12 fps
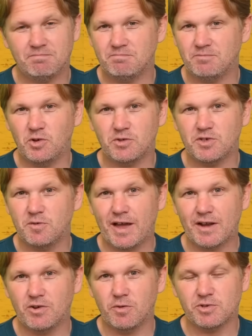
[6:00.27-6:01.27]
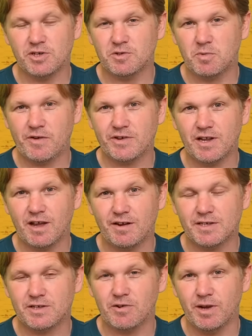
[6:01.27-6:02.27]
not too bad an option. It's where he started
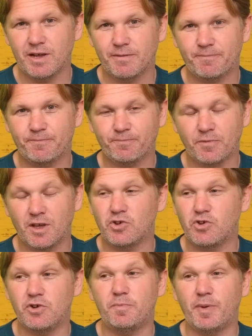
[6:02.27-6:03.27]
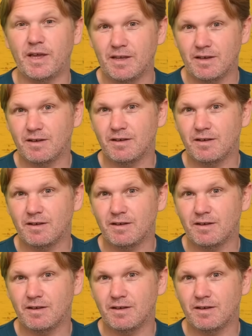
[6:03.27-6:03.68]
his career. Could be